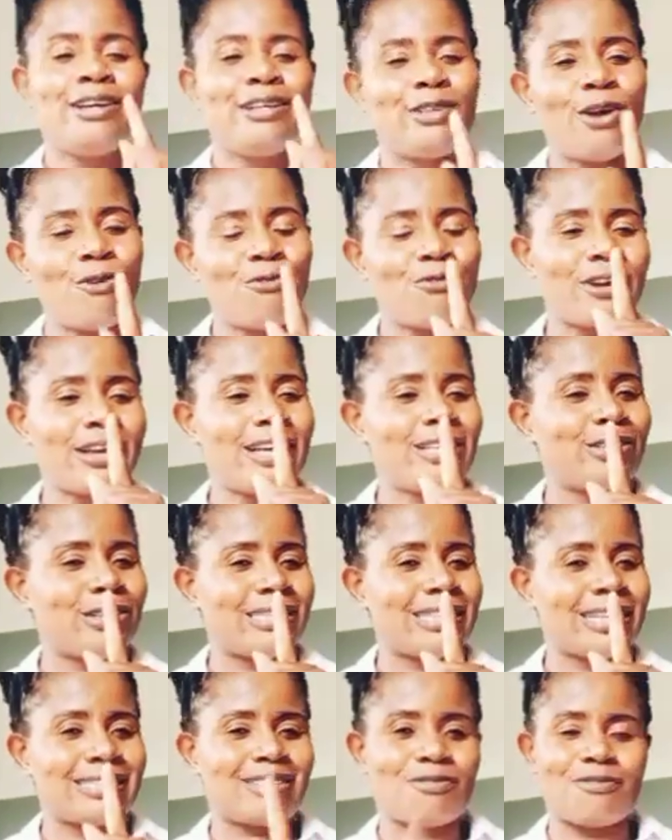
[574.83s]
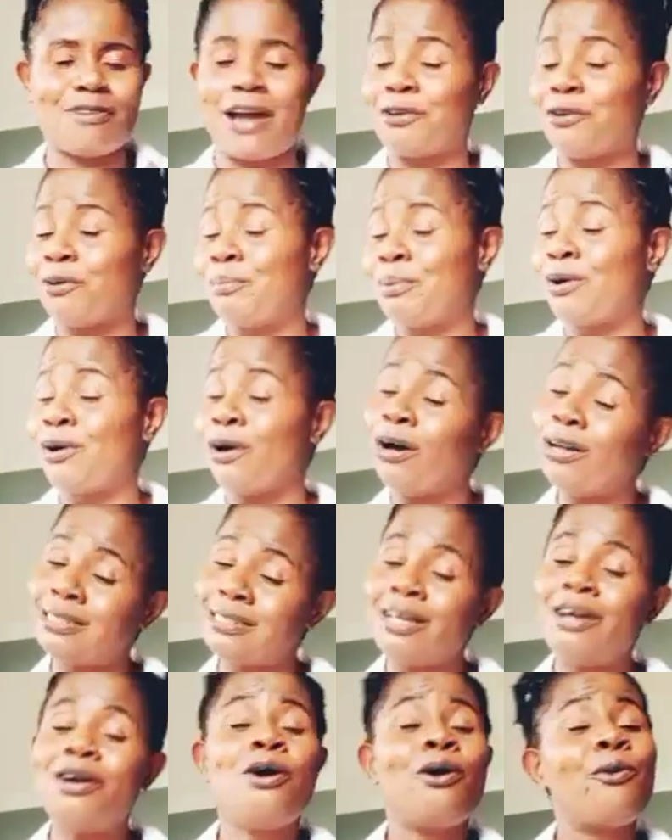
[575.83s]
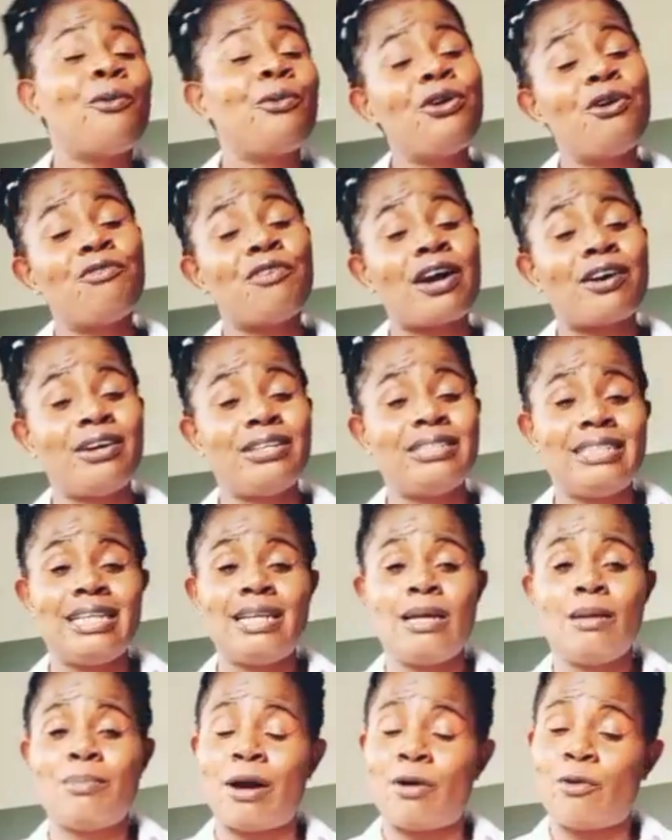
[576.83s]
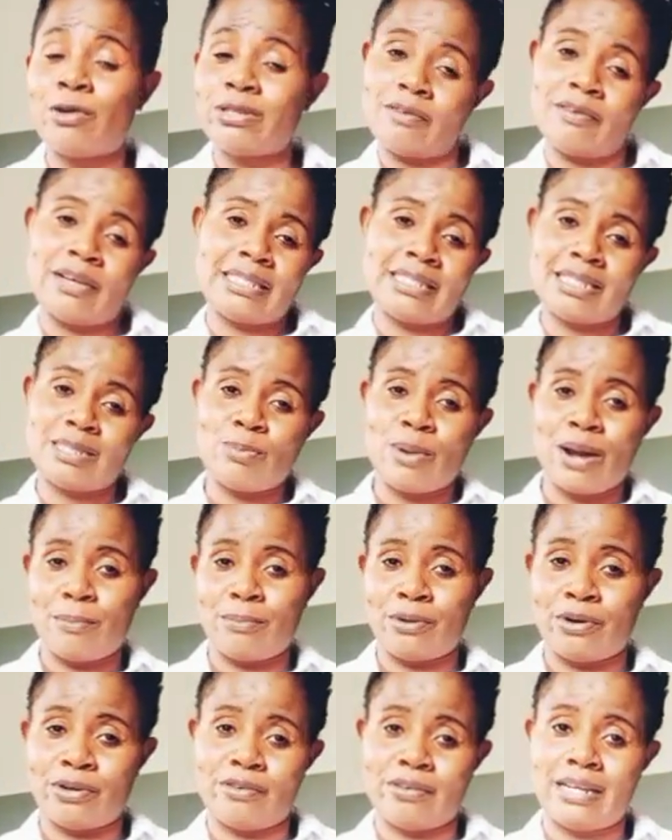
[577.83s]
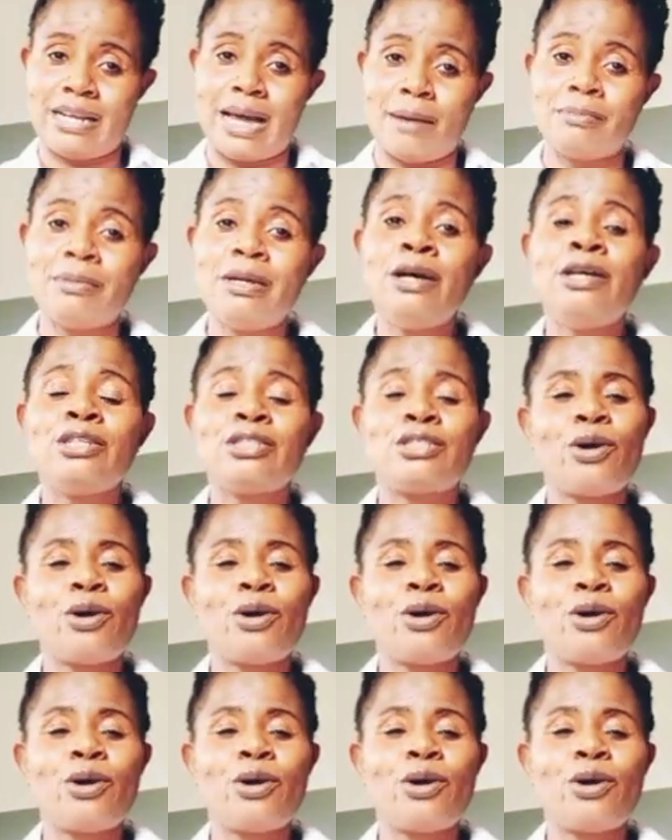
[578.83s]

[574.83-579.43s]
Don't forget to testify, you, because we overcome the enemy by words of our testimony and blood of the Lamb.